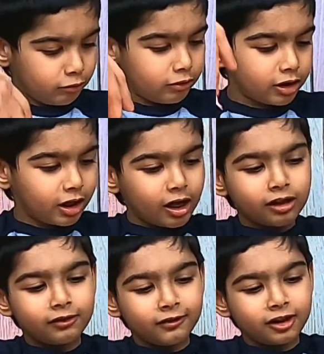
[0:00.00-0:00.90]
used a
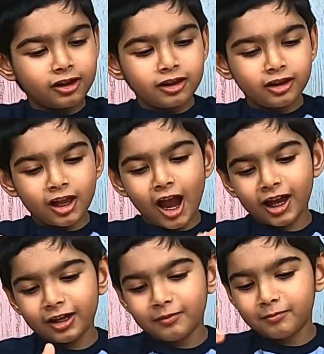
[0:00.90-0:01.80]

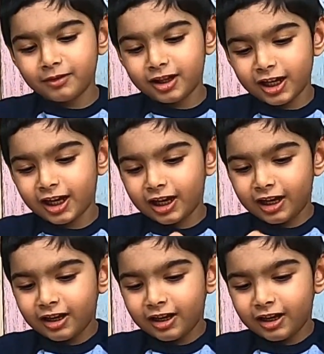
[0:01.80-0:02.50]
slime day.